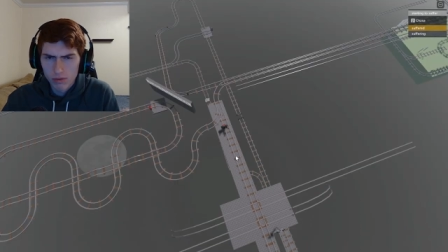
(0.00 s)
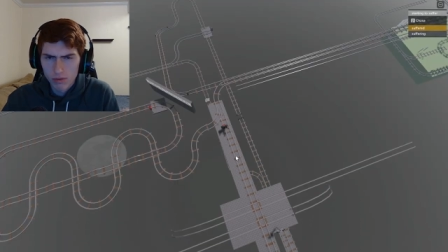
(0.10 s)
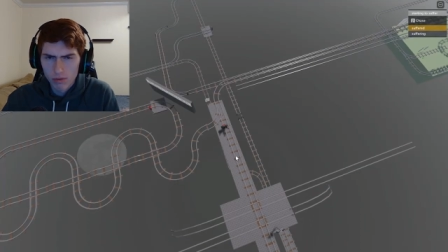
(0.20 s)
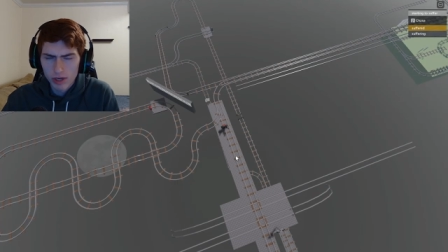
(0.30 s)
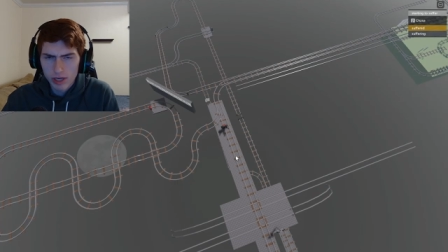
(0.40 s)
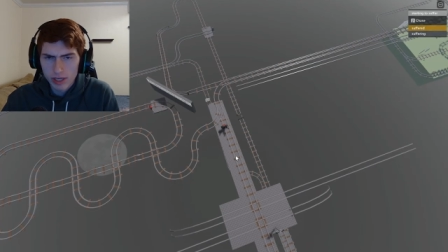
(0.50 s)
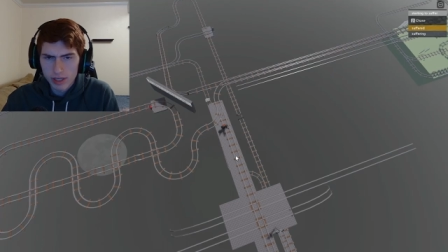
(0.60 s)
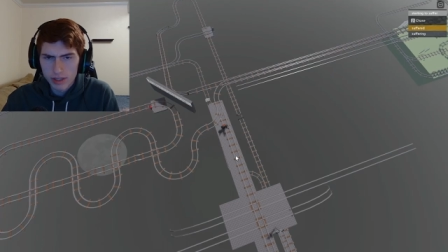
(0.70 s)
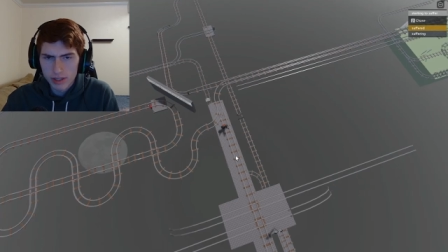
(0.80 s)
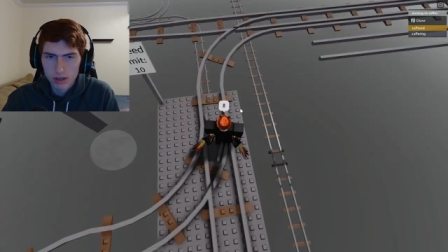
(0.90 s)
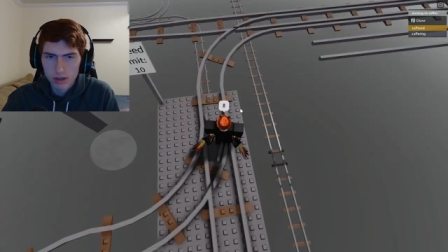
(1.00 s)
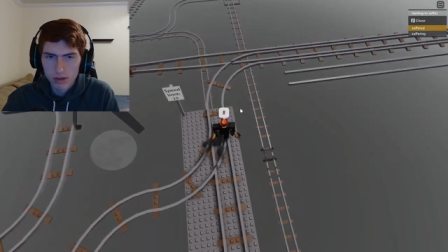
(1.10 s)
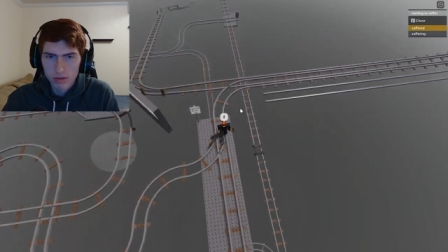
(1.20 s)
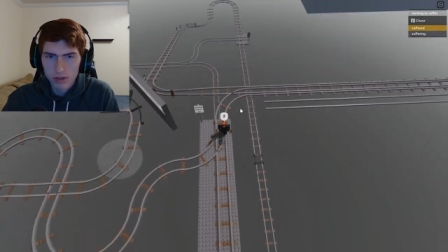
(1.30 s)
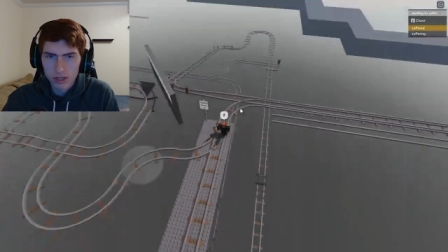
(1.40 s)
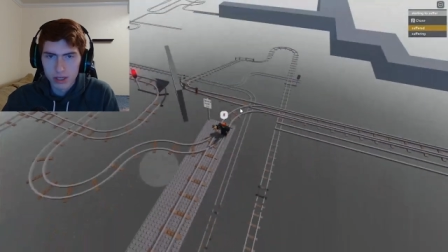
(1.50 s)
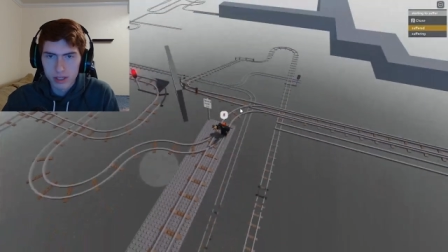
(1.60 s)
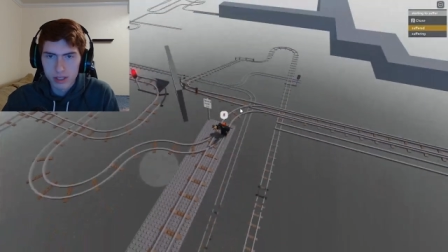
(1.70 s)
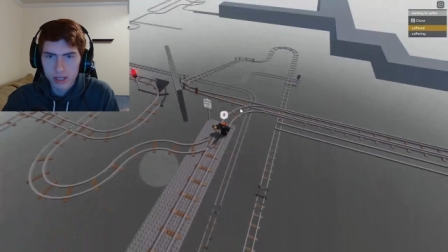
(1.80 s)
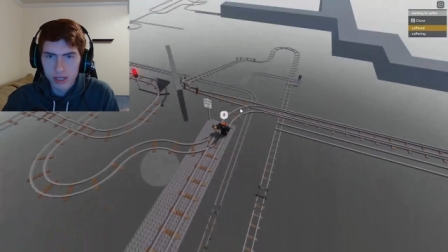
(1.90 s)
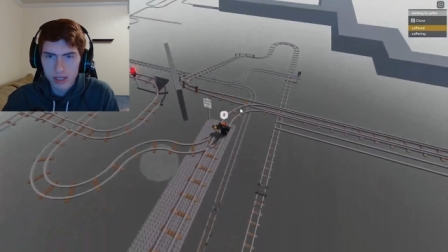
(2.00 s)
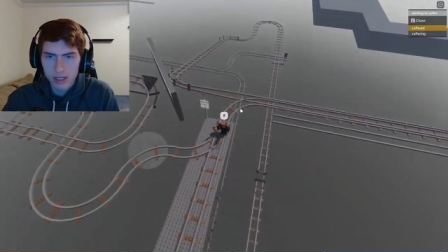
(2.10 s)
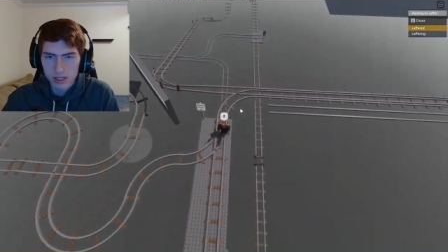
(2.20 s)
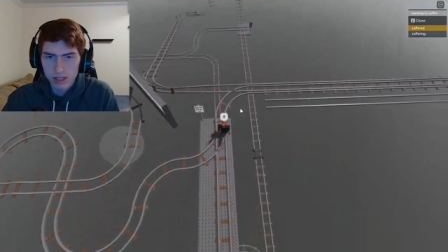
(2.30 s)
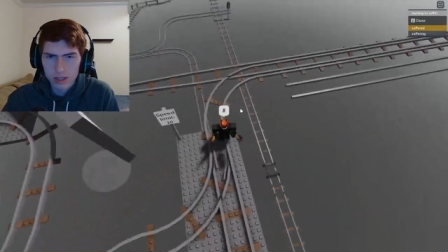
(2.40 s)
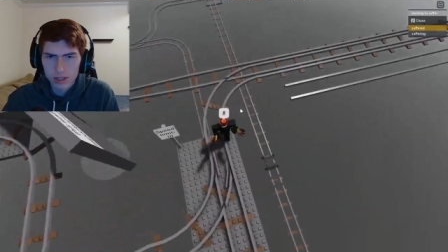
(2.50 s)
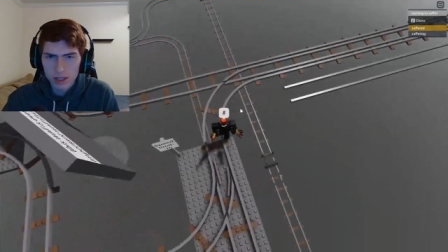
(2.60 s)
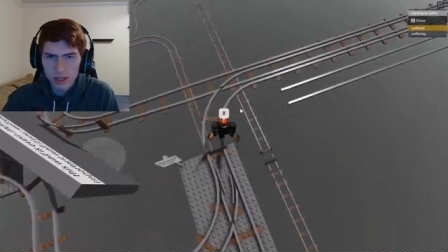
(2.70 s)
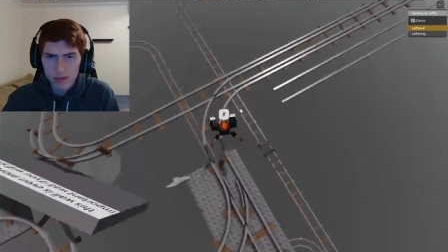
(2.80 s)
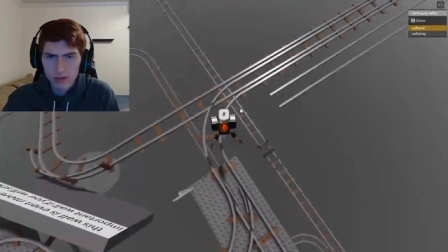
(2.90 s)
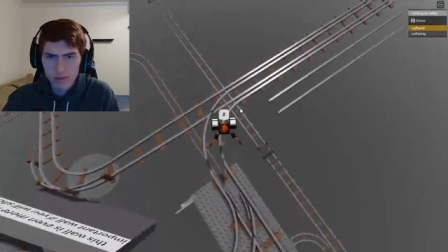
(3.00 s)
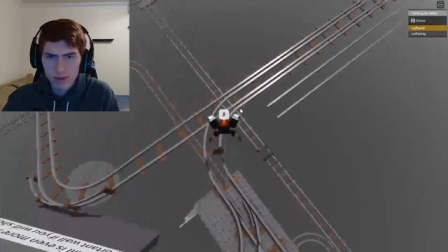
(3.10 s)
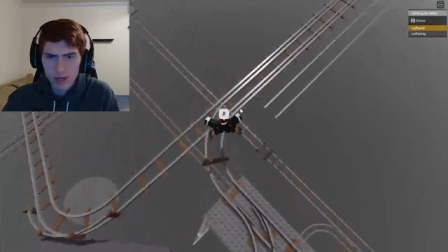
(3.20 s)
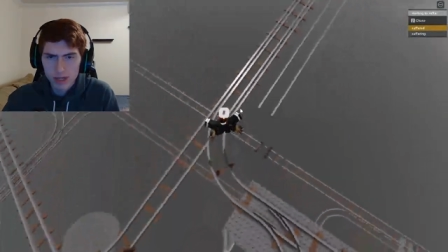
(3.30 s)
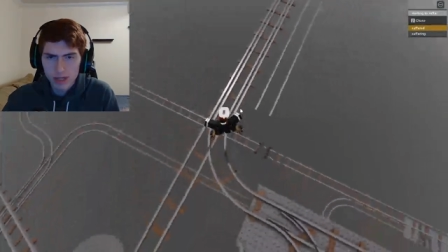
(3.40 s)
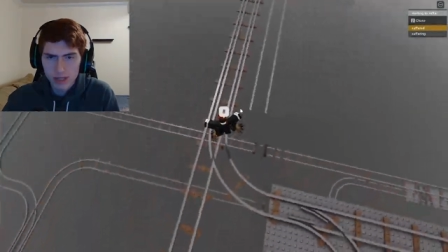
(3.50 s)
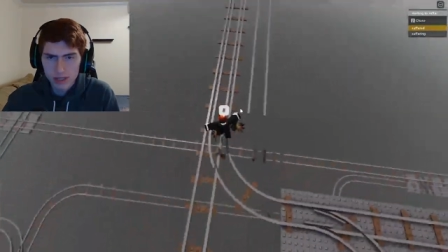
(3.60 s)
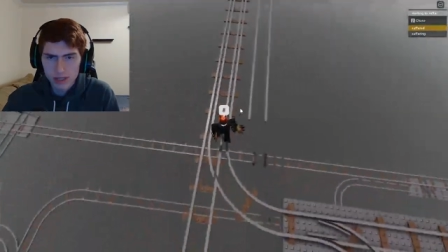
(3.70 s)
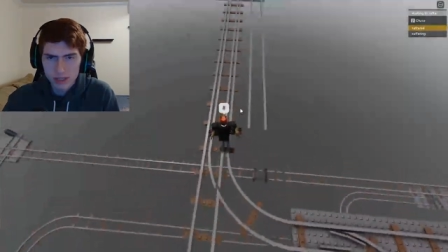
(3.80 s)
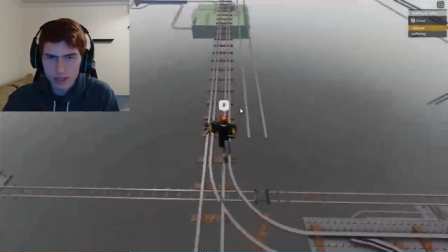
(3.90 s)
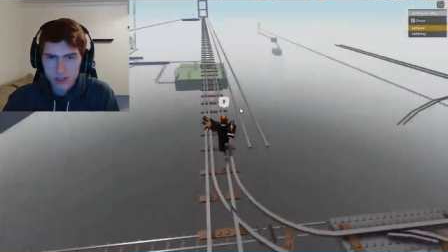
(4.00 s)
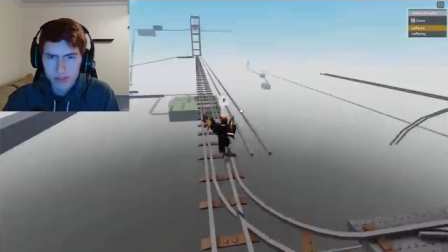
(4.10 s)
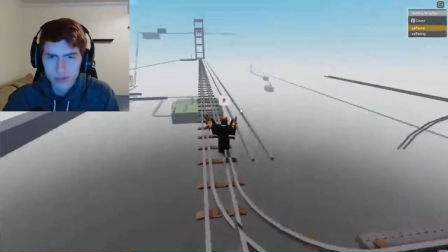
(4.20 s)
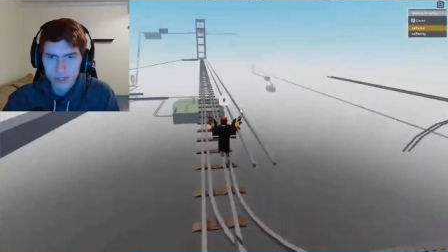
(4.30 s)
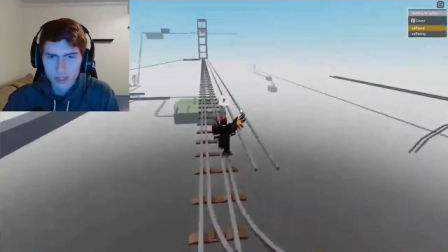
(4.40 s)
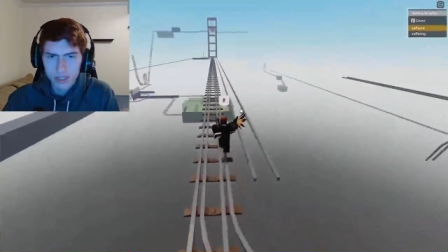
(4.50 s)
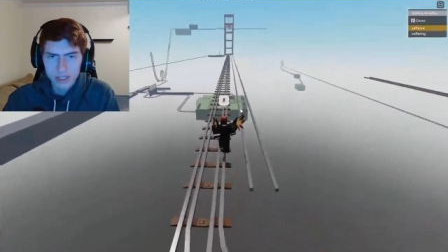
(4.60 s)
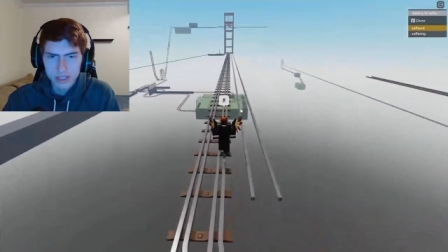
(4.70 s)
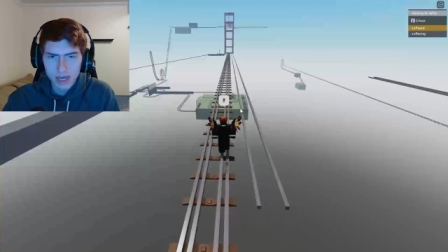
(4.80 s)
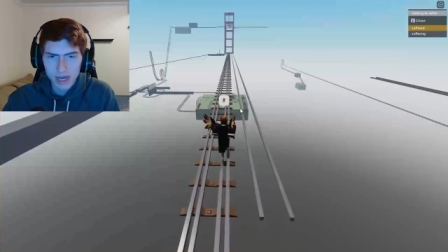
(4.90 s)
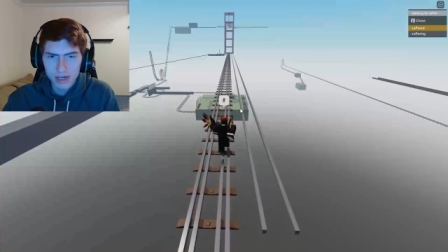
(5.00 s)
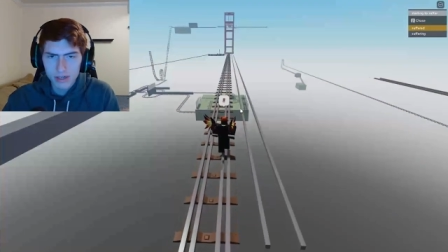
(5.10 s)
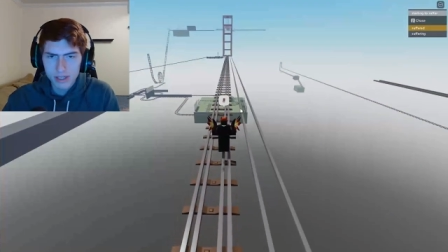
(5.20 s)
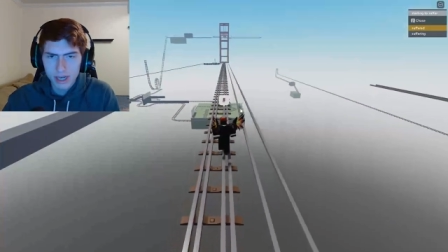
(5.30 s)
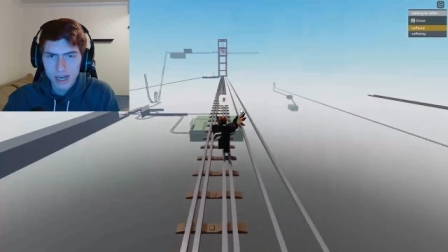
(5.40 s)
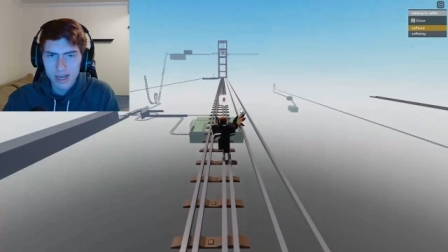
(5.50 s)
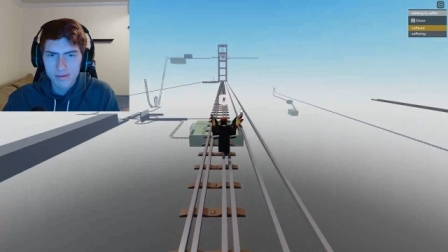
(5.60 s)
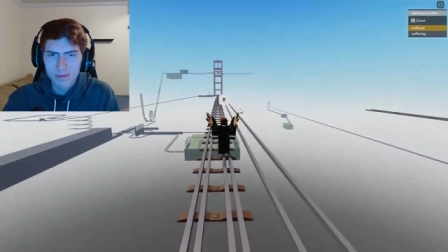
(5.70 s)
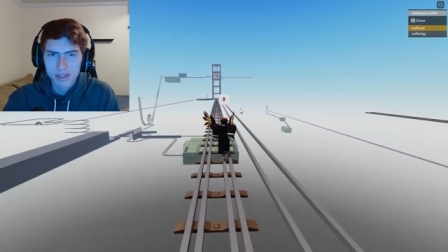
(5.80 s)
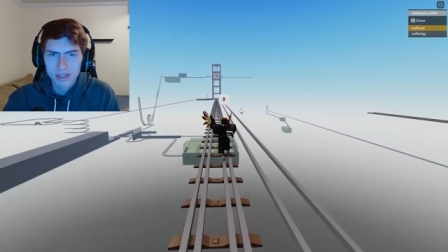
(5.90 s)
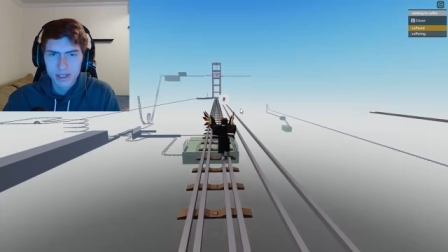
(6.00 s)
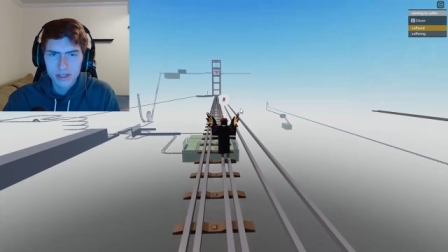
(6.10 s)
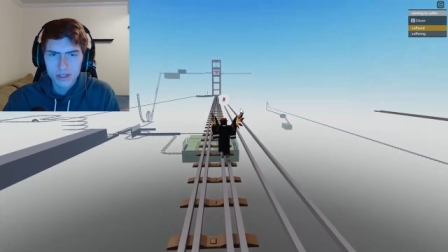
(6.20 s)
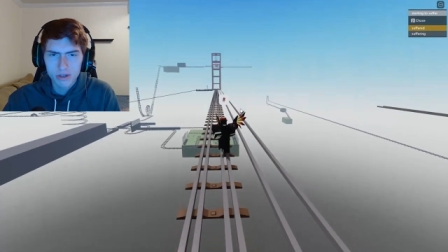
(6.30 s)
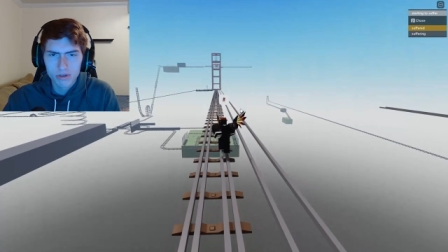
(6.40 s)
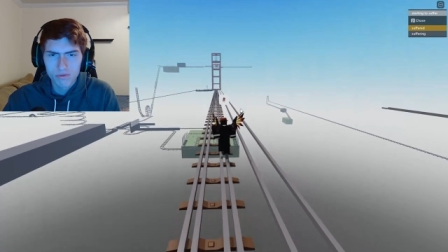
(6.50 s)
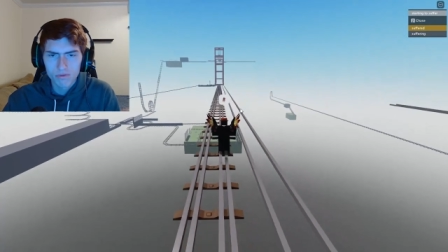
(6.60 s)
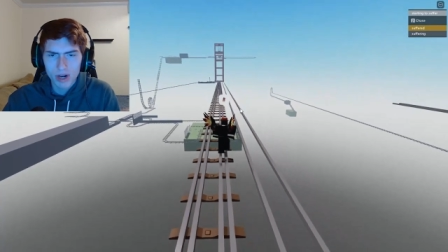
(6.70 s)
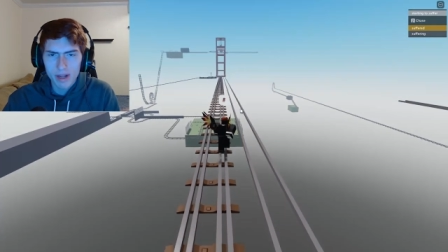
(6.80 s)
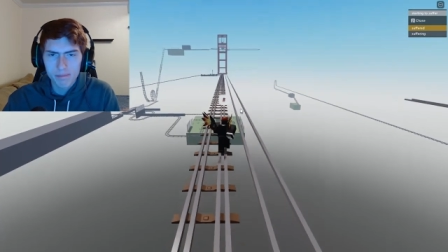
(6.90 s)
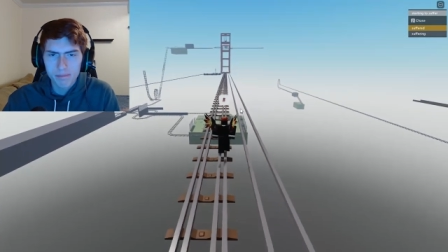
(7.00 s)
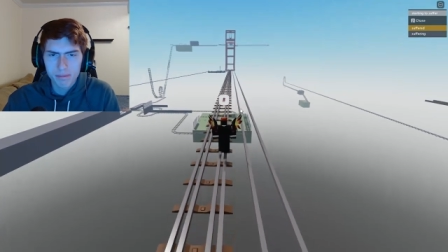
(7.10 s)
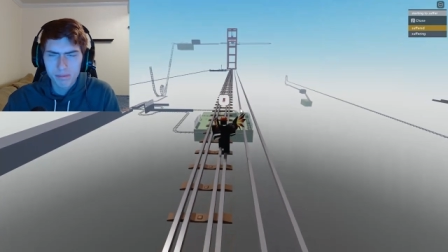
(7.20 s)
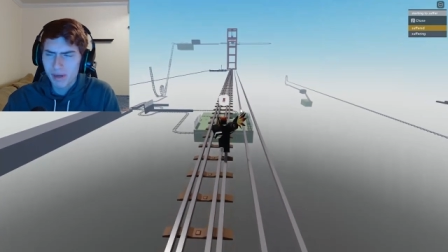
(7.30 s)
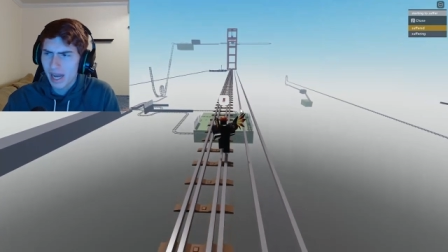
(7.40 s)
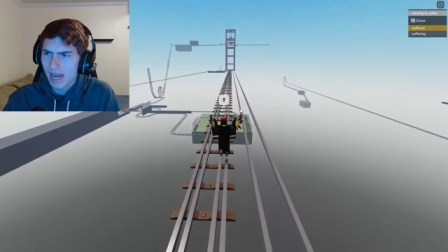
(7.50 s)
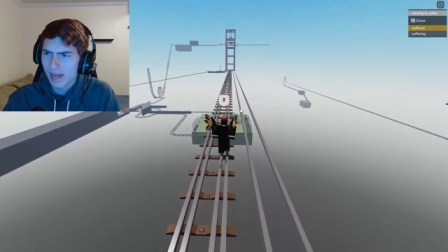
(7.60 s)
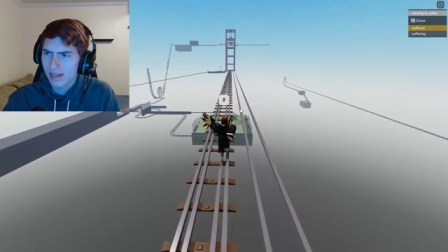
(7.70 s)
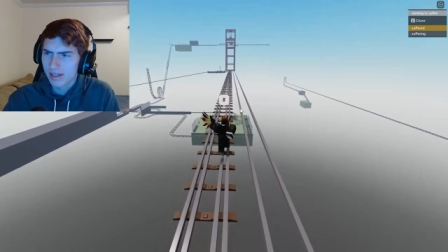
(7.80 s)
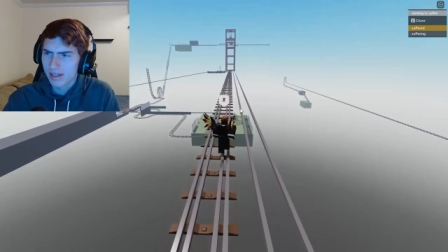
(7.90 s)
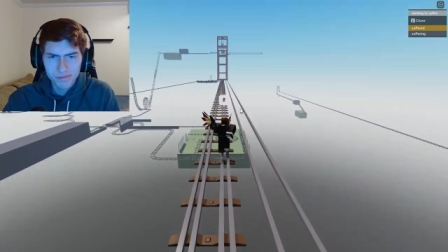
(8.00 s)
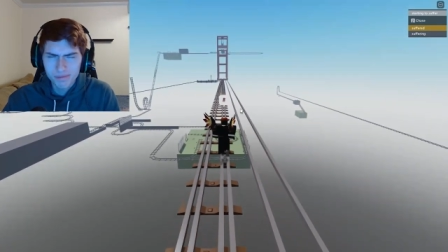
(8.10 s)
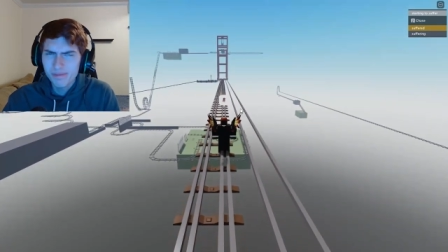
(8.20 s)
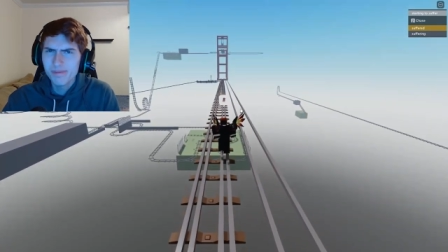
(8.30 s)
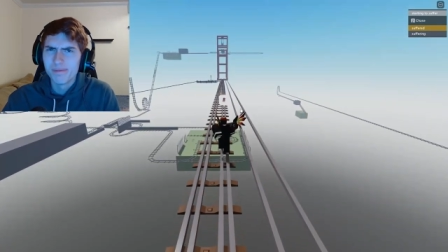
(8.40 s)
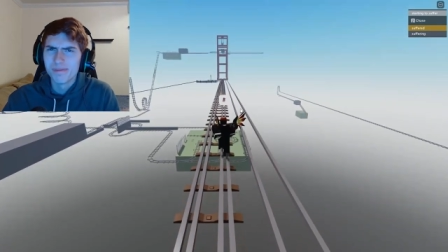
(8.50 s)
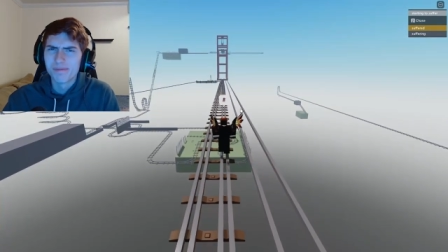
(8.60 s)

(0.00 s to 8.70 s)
Wait, hold on a second. That goes back here. So this entire time, it just goes right back. Hmm.